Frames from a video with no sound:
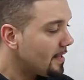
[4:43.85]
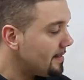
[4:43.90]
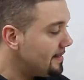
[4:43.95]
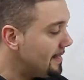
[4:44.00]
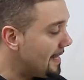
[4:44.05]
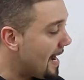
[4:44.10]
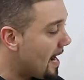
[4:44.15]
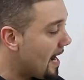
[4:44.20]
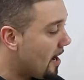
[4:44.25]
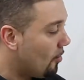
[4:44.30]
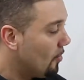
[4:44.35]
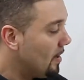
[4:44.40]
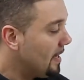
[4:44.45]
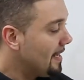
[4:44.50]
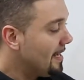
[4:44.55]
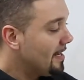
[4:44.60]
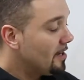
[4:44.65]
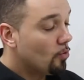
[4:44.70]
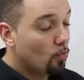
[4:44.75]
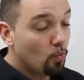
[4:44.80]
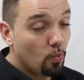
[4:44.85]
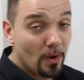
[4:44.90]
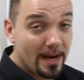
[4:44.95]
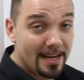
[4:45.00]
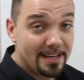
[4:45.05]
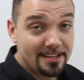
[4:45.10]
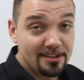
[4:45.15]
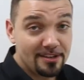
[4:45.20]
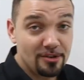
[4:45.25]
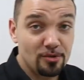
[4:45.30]
Now,
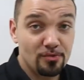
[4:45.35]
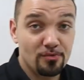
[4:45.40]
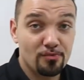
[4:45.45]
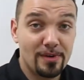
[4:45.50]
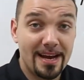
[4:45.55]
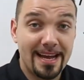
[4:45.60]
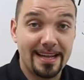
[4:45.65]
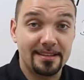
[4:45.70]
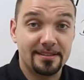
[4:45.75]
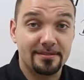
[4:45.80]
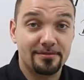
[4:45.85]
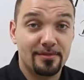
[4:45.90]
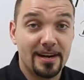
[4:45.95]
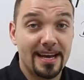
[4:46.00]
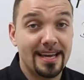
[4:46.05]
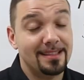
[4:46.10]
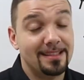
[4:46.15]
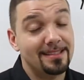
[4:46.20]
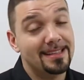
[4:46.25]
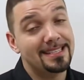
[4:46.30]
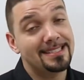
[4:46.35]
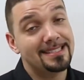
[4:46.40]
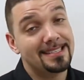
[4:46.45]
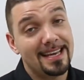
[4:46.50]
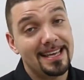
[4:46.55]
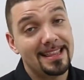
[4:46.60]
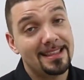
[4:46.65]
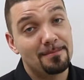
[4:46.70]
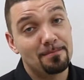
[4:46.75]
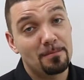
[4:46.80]
when you rent, right, let's
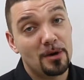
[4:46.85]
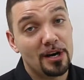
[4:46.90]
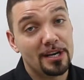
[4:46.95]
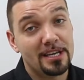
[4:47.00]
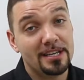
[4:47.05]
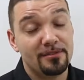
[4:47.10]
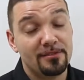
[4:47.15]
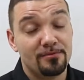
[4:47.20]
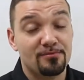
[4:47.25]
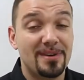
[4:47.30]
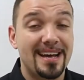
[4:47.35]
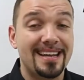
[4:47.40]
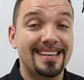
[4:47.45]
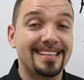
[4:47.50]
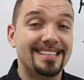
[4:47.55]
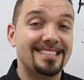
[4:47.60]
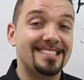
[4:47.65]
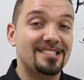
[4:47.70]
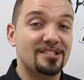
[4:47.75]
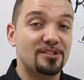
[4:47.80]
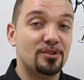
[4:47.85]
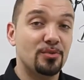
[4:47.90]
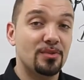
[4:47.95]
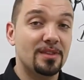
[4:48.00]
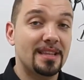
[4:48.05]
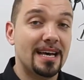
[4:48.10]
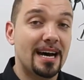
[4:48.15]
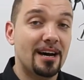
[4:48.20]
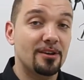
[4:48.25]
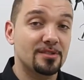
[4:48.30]
say the market rent is
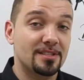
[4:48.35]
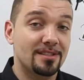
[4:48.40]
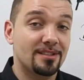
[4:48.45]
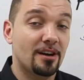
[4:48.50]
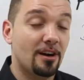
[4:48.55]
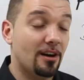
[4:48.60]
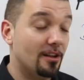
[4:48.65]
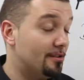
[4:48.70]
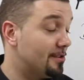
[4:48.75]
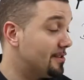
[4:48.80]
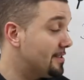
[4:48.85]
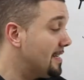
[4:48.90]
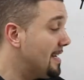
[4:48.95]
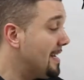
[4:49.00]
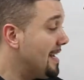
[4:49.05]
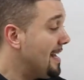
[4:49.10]
$2,000.